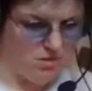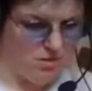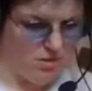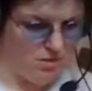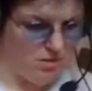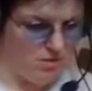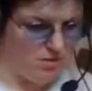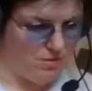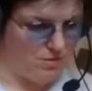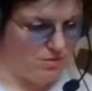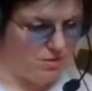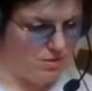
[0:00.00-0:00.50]

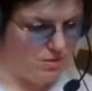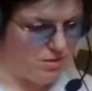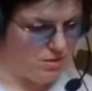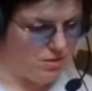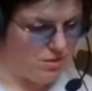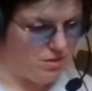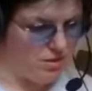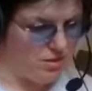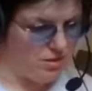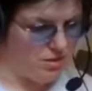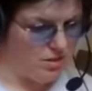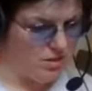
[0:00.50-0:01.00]
2 of,
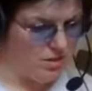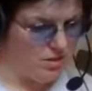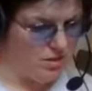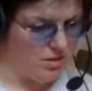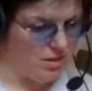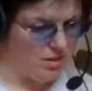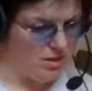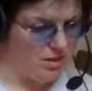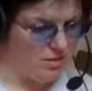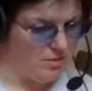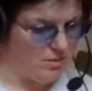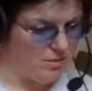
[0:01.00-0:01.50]
that's
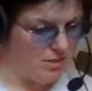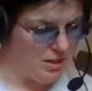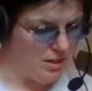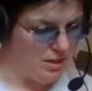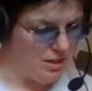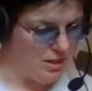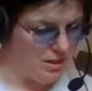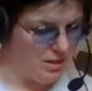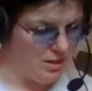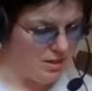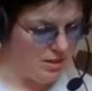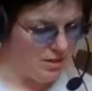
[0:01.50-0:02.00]
the Lady with
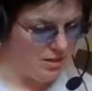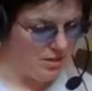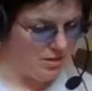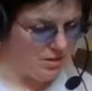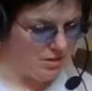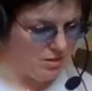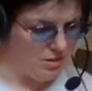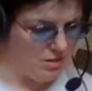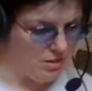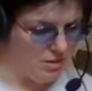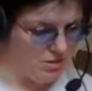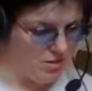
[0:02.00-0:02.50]

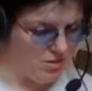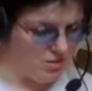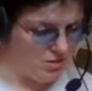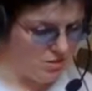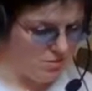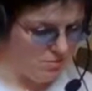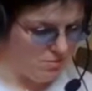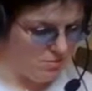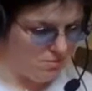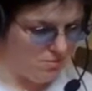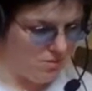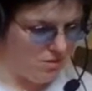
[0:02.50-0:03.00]
Lilacs and
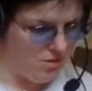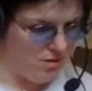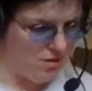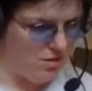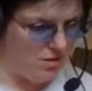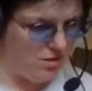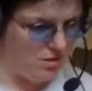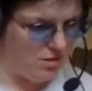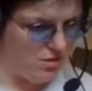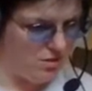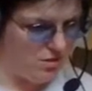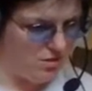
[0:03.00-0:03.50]
Country
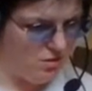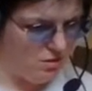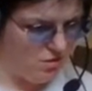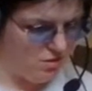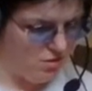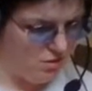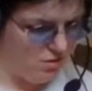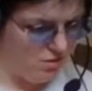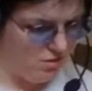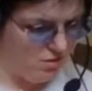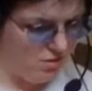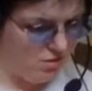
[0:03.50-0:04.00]

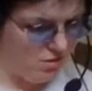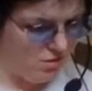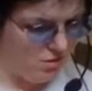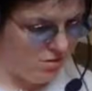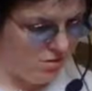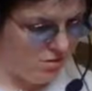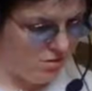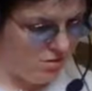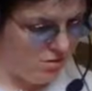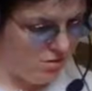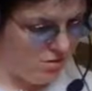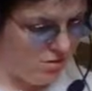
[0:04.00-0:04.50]
Companions.
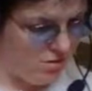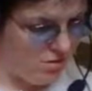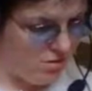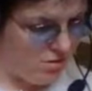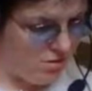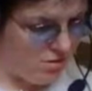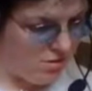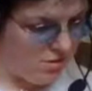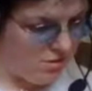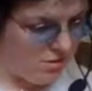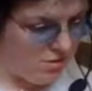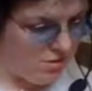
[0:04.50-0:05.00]

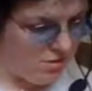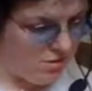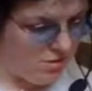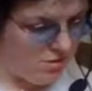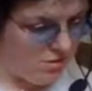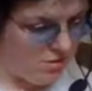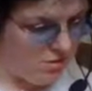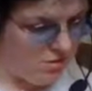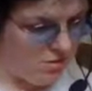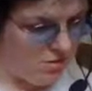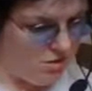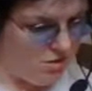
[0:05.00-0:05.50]

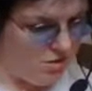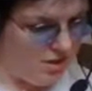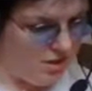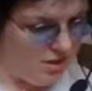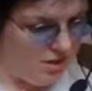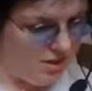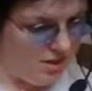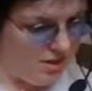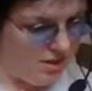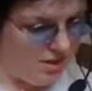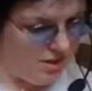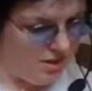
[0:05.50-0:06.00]
Cross
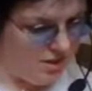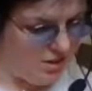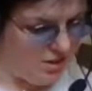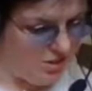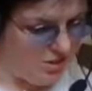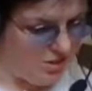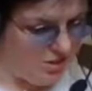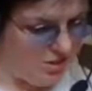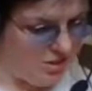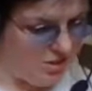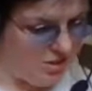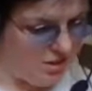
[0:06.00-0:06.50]
Stitch
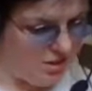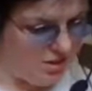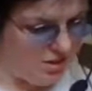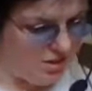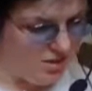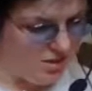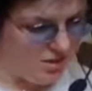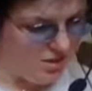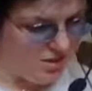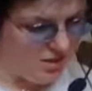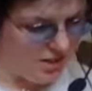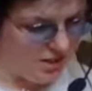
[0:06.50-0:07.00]
Ideas,
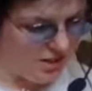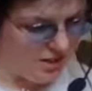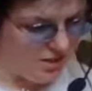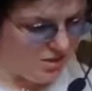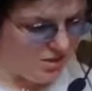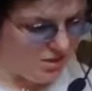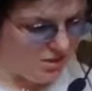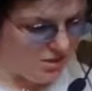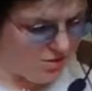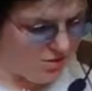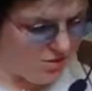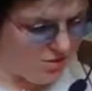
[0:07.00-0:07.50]
Stitch and
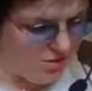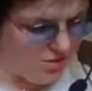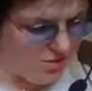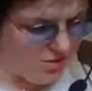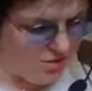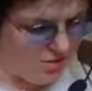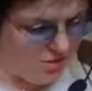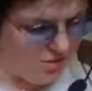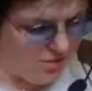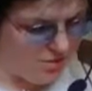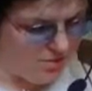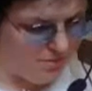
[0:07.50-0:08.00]

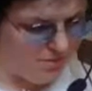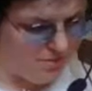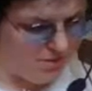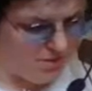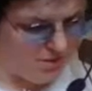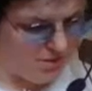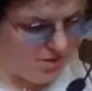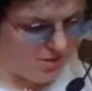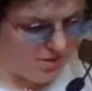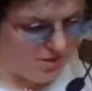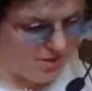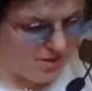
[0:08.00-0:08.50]
Stencil,
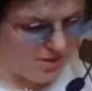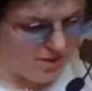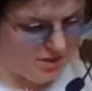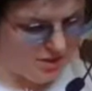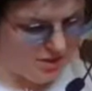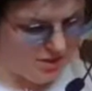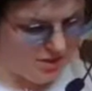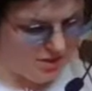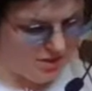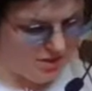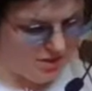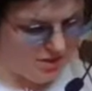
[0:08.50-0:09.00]
Embroidery
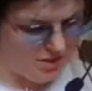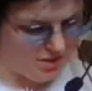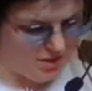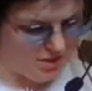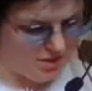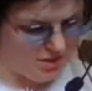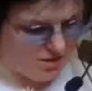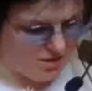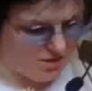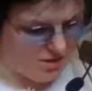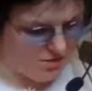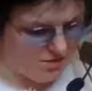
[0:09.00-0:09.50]

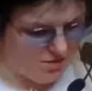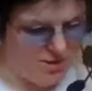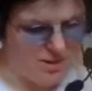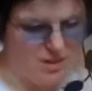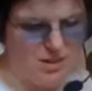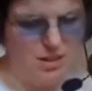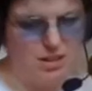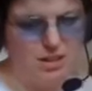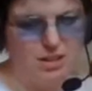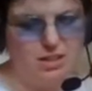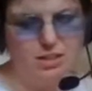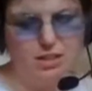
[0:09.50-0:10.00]
Stitches,
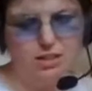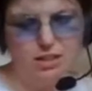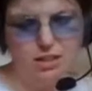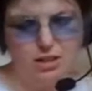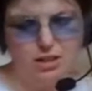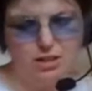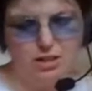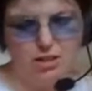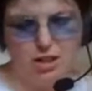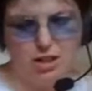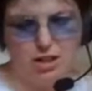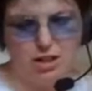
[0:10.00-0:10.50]
Quick
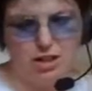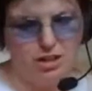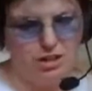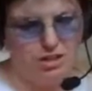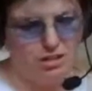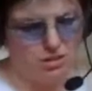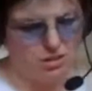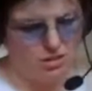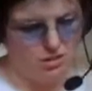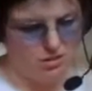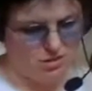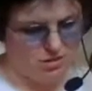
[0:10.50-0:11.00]
Stitch
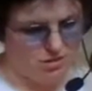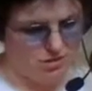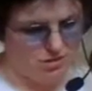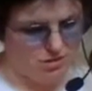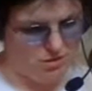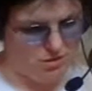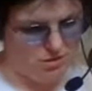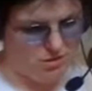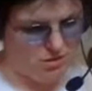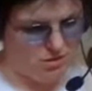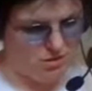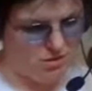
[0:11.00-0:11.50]
Guide.
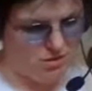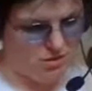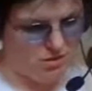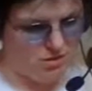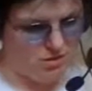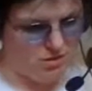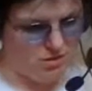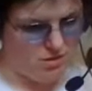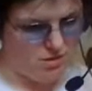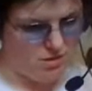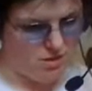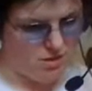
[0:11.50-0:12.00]

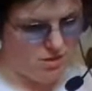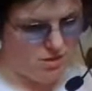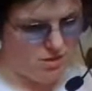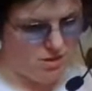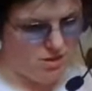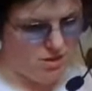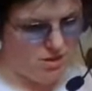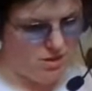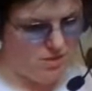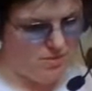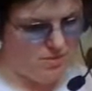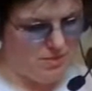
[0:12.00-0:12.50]

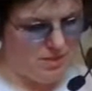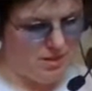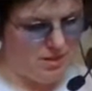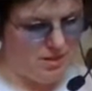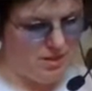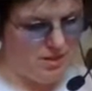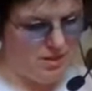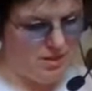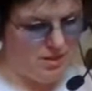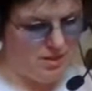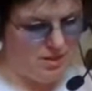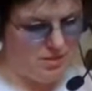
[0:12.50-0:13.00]
And
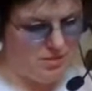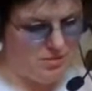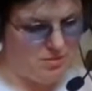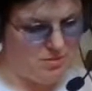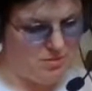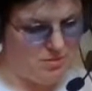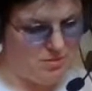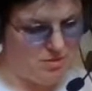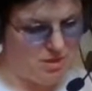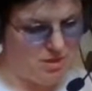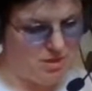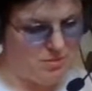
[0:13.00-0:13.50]
apparently
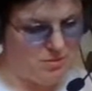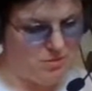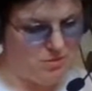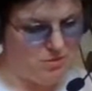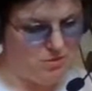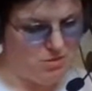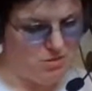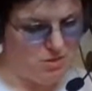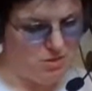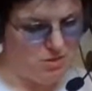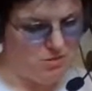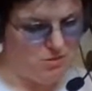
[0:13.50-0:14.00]
this was released
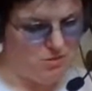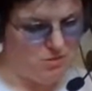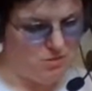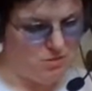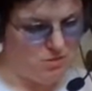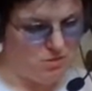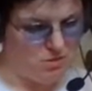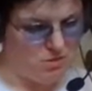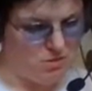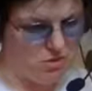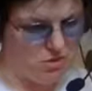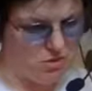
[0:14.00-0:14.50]
before issue
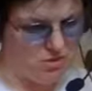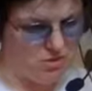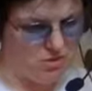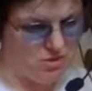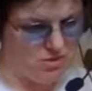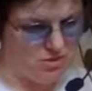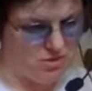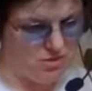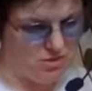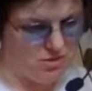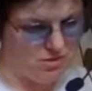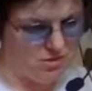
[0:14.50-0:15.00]
4.
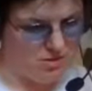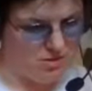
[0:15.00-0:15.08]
